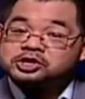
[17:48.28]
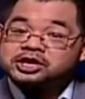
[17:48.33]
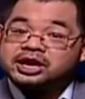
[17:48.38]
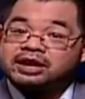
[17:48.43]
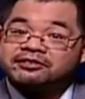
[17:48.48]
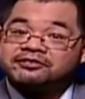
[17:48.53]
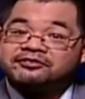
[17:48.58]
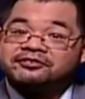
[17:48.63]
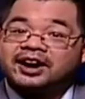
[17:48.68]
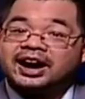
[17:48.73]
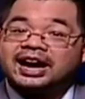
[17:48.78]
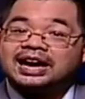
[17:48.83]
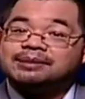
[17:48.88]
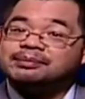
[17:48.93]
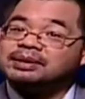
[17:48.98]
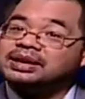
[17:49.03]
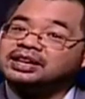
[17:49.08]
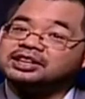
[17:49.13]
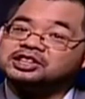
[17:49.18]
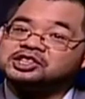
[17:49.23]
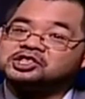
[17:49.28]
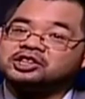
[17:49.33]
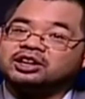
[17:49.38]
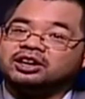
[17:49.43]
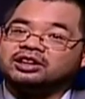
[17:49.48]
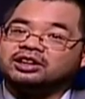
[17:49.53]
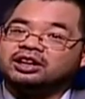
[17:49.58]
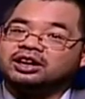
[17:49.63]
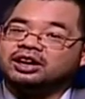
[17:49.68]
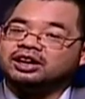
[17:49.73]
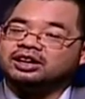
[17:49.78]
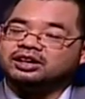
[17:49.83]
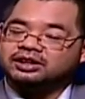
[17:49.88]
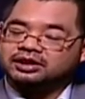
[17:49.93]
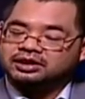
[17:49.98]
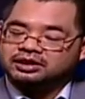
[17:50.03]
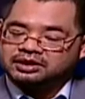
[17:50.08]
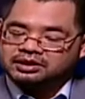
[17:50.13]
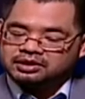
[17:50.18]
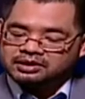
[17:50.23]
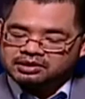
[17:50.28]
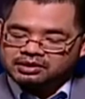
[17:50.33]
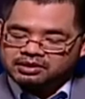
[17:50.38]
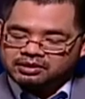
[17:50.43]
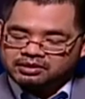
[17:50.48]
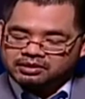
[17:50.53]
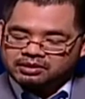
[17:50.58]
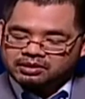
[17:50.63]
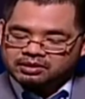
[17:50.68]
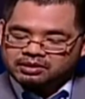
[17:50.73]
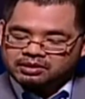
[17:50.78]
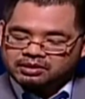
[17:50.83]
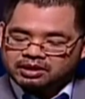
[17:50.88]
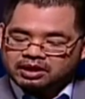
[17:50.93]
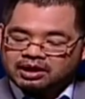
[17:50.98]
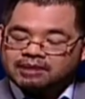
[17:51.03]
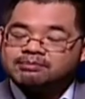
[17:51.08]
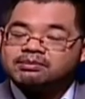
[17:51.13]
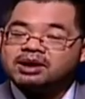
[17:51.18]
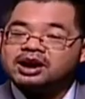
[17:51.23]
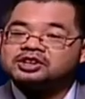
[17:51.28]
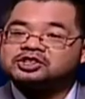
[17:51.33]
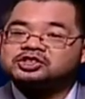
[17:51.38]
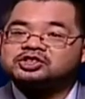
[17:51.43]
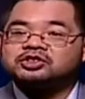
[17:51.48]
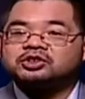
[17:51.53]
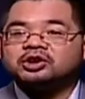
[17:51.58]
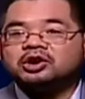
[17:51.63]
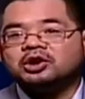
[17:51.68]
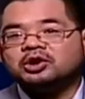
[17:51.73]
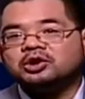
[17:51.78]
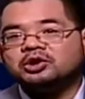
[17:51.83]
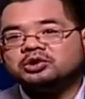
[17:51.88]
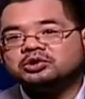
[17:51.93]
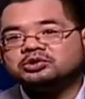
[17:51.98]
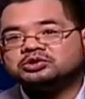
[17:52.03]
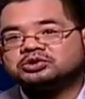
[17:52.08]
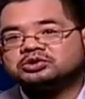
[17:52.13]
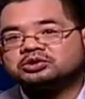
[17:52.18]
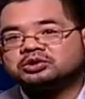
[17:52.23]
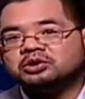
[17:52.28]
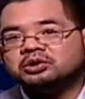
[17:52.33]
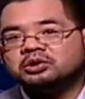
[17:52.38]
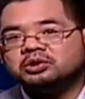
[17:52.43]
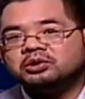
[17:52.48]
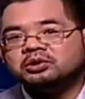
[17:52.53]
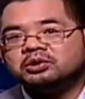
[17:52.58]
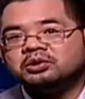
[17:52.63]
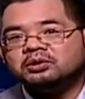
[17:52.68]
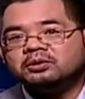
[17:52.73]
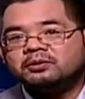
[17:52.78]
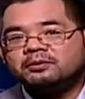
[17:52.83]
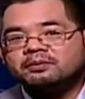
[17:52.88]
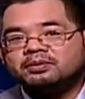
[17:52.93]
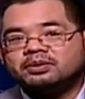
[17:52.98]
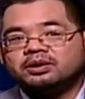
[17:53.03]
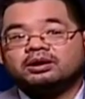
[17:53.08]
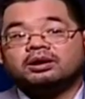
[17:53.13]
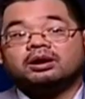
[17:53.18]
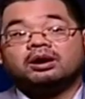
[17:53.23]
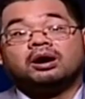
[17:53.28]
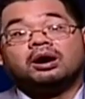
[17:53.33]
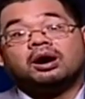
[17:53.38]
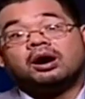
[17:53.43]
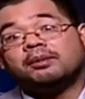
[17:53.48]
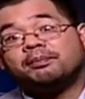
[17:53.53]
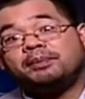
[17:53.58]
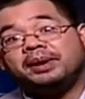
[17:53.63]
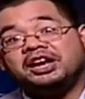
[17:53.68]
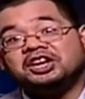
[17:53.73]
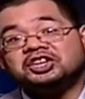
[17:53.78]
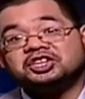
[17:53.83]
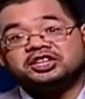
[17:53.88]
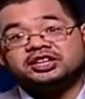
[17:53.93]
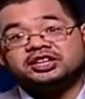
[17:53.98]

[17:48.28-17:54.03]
You shall find me, inshallah, amongst those who are